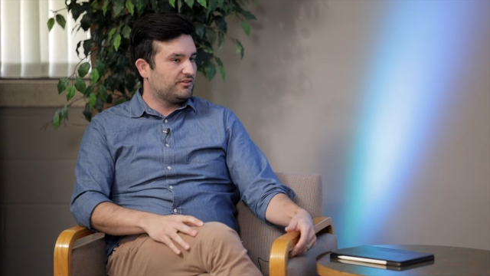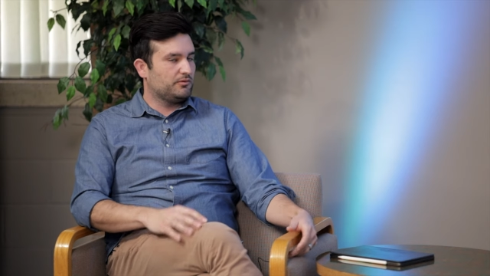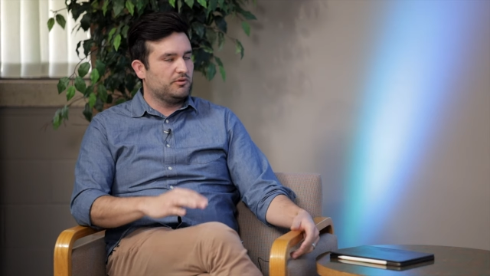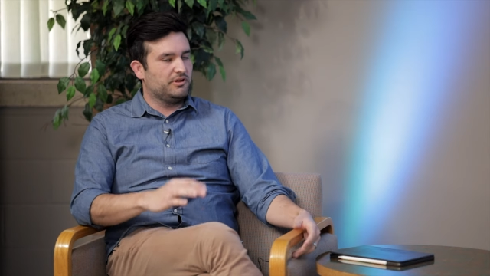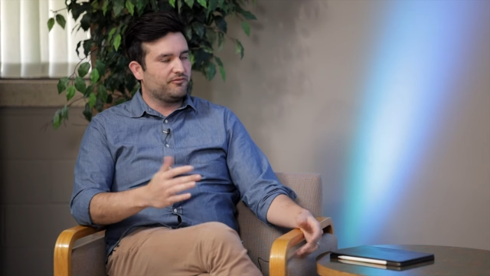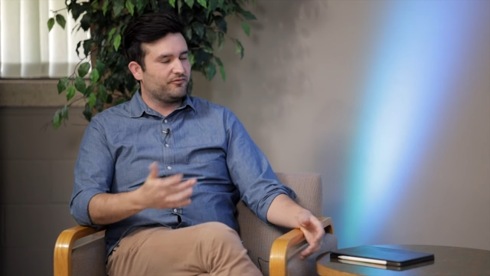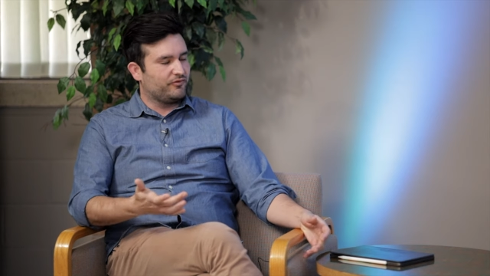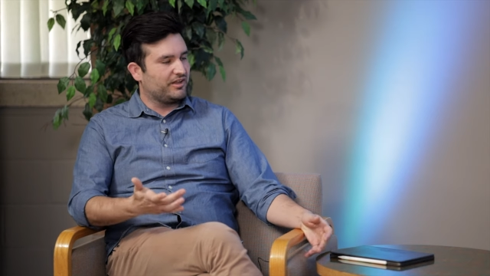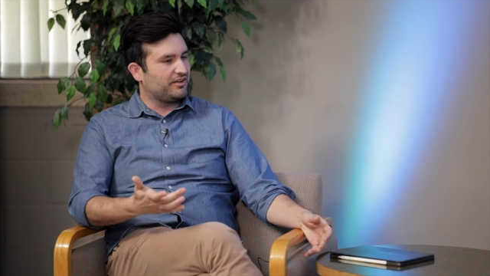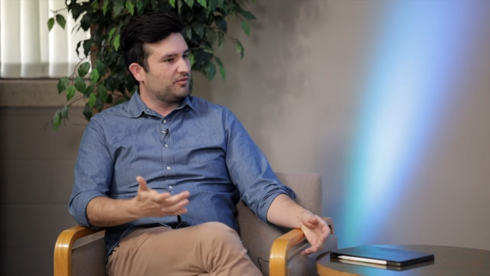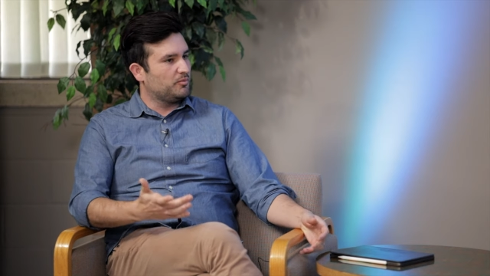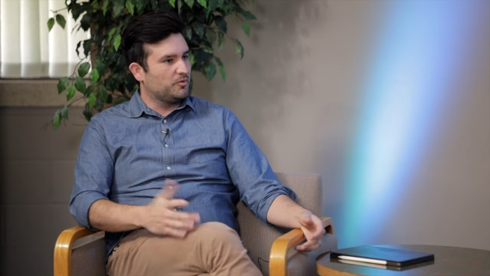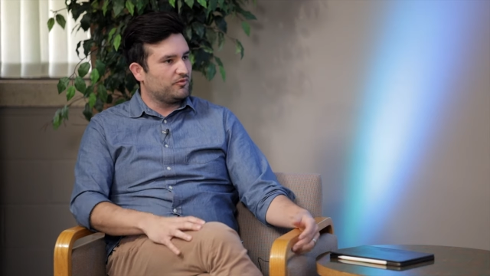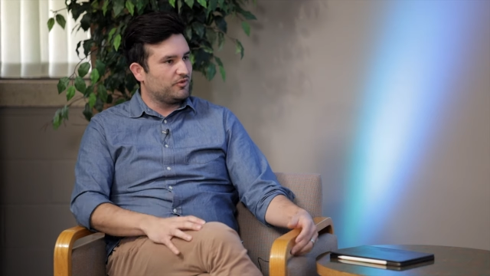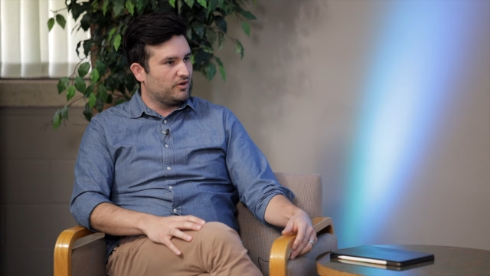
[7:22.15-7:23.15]
So we have
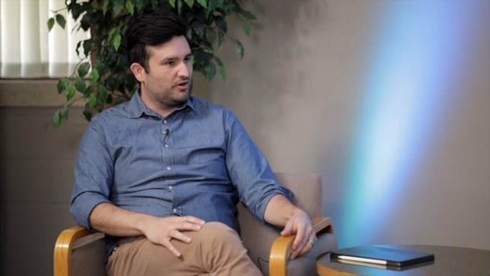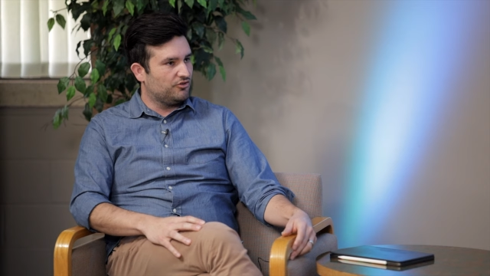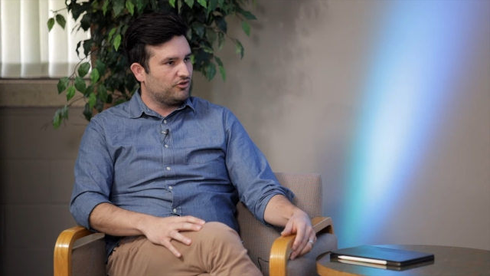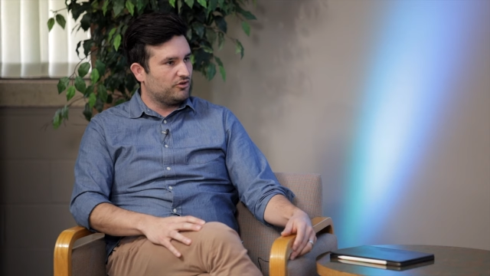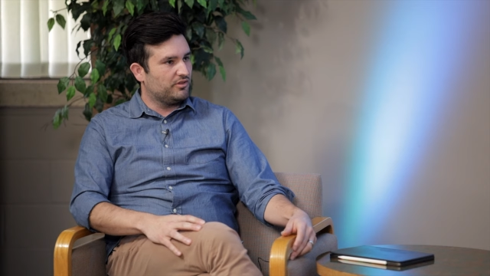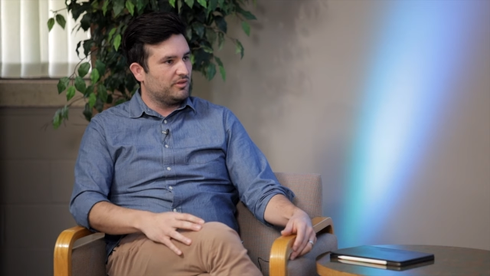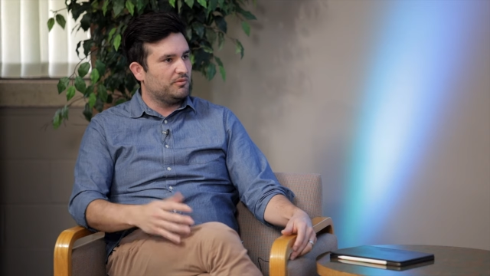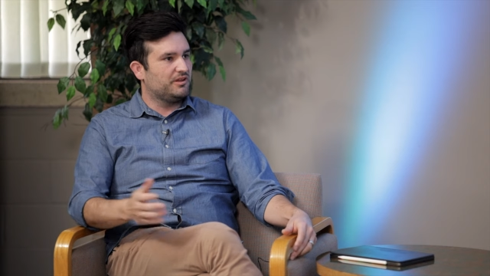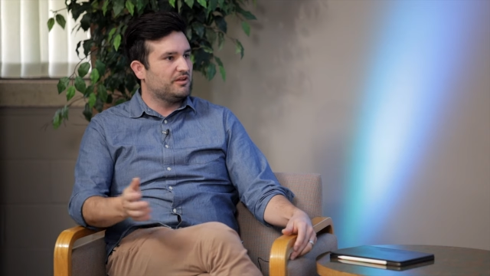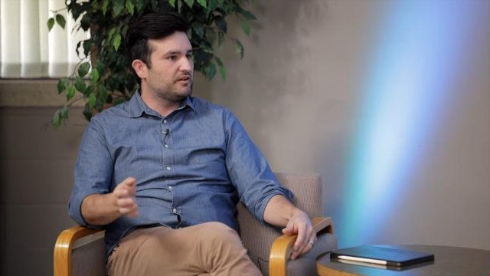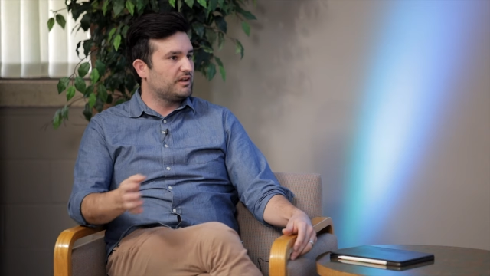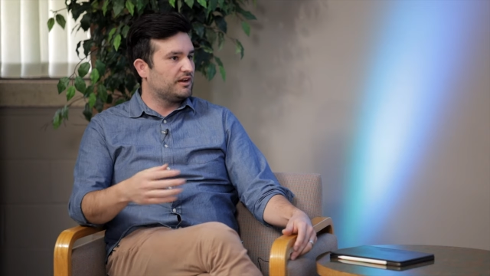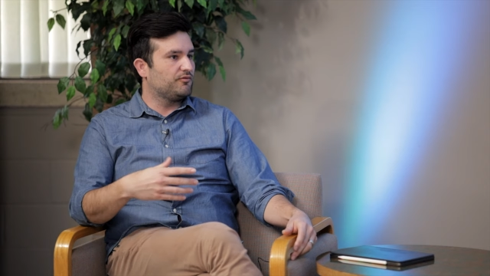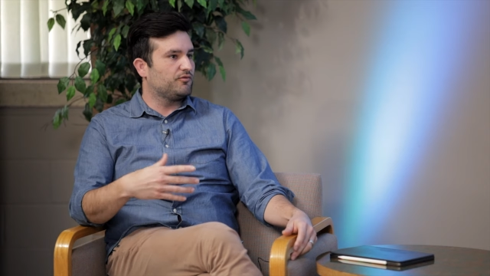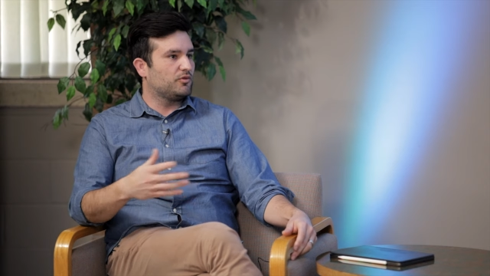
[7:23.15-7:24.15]
flexible furniture that we can
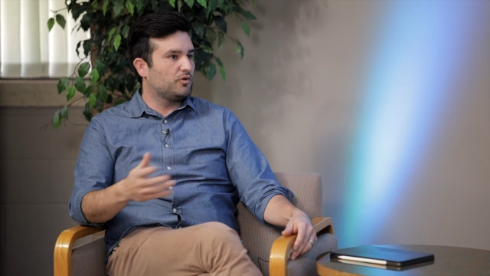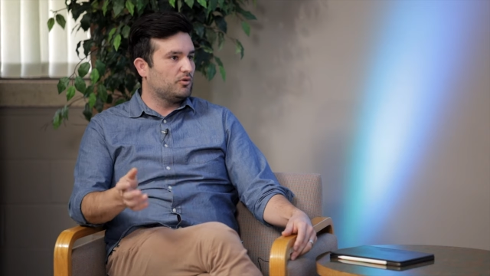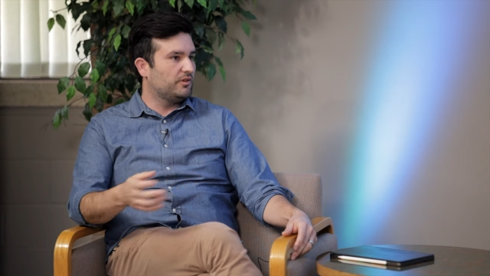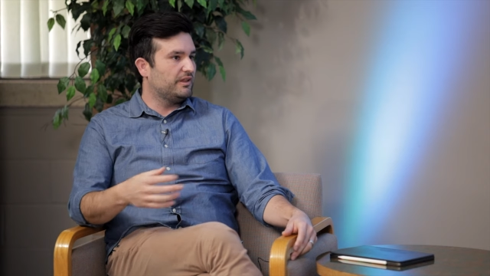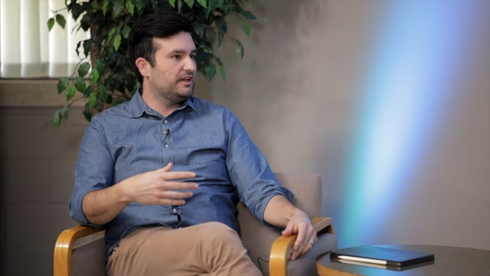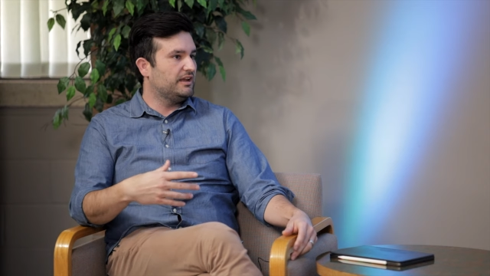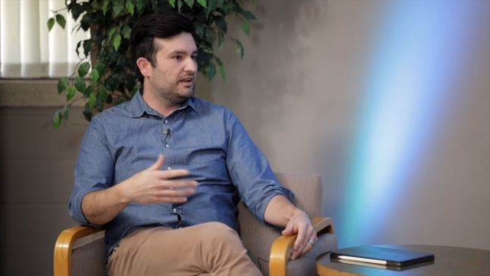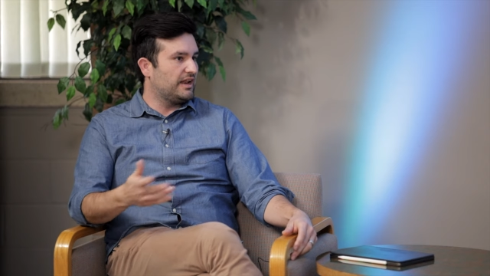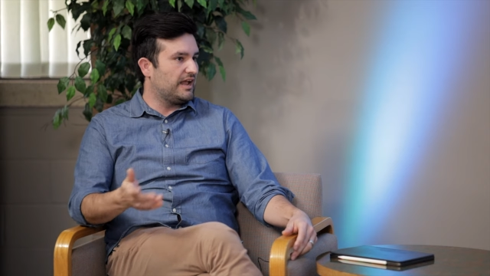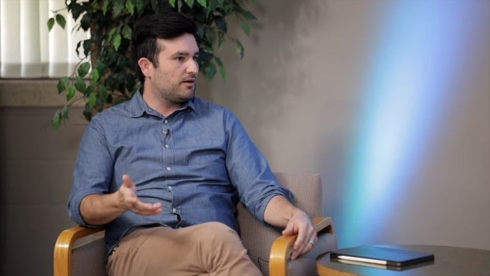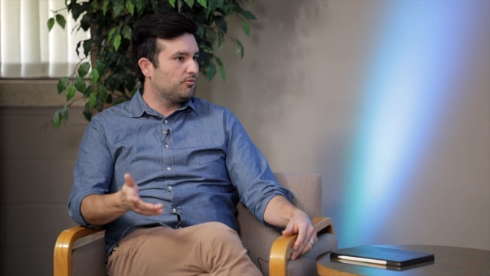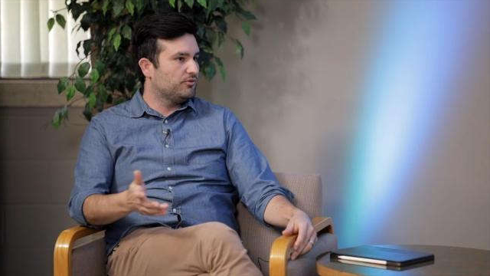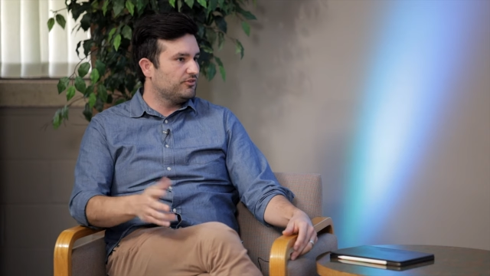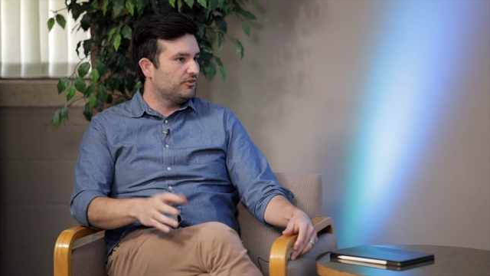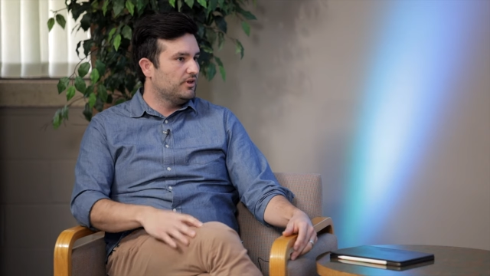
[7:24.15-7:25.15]
kind of roll in and
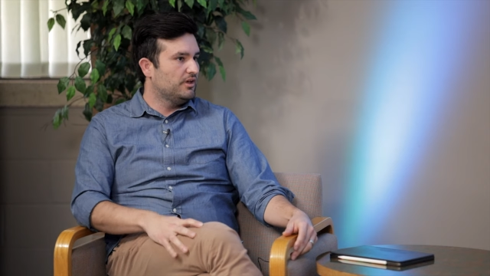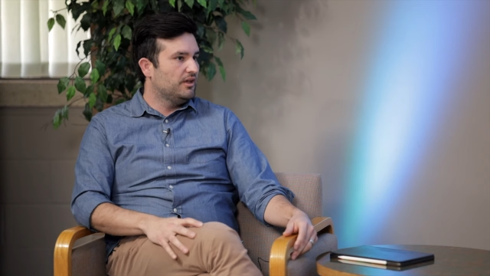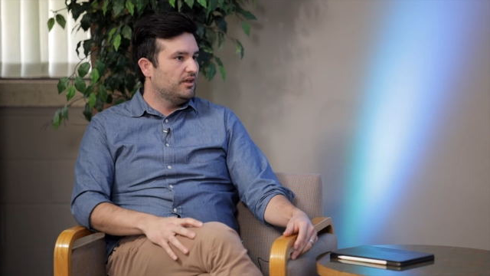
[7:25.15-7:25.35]
out.